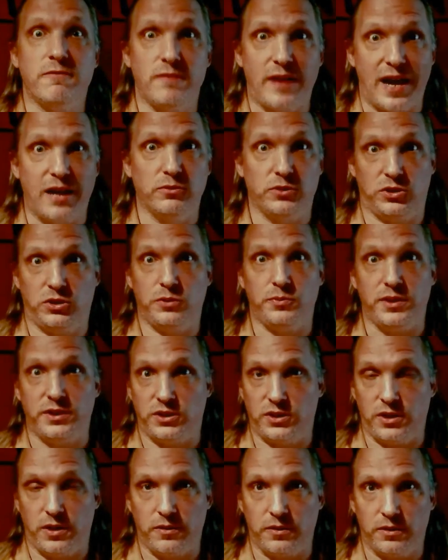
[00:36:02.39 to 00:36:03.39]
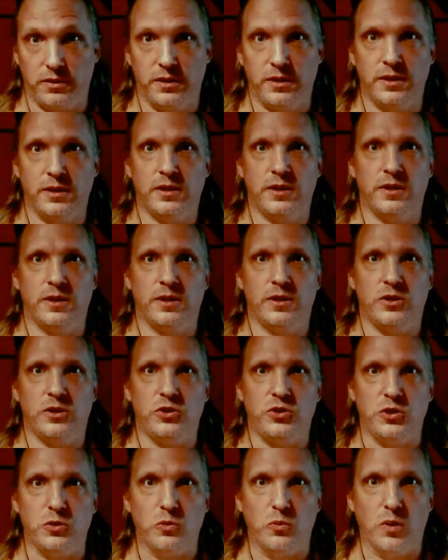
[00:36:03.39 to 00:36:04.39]
vows to each other.
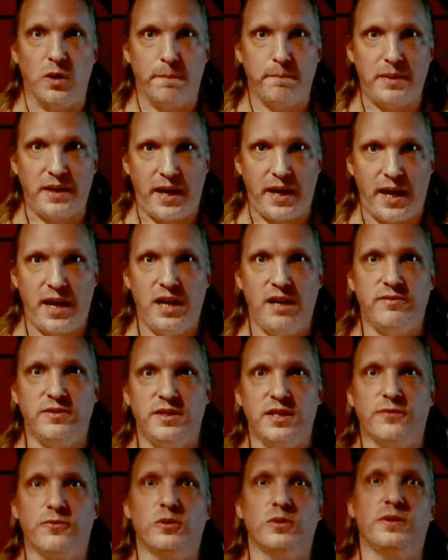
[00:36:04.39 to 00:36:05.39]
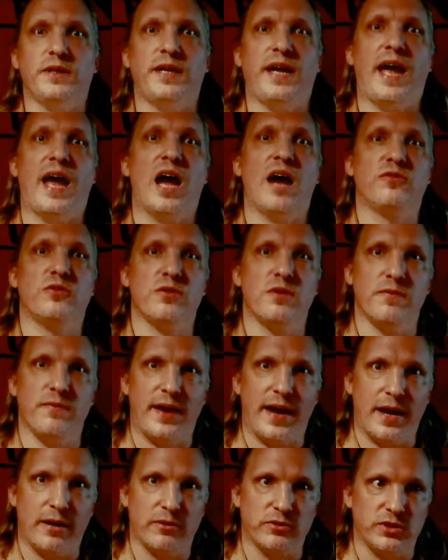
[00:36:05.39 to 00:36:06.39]
You behave differently after the
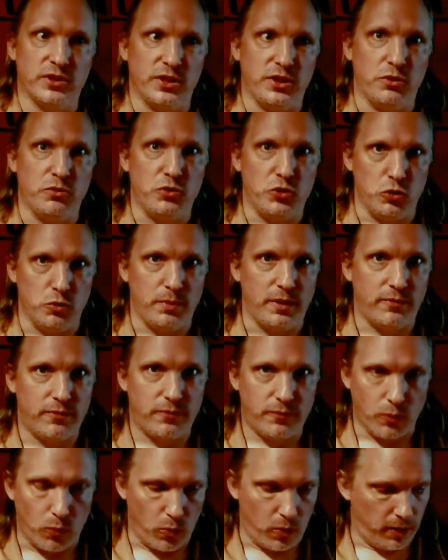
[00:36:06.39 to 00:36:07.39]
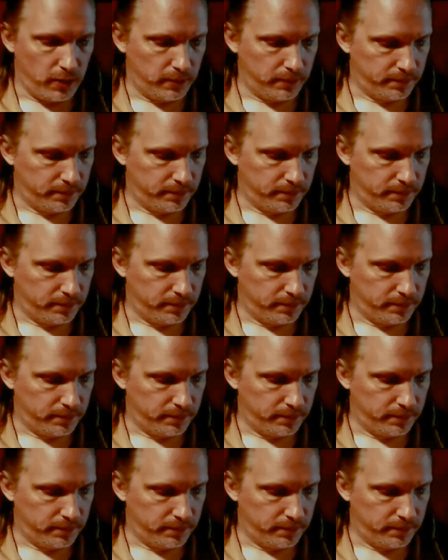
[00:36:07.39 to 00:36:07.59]
vows than you do before.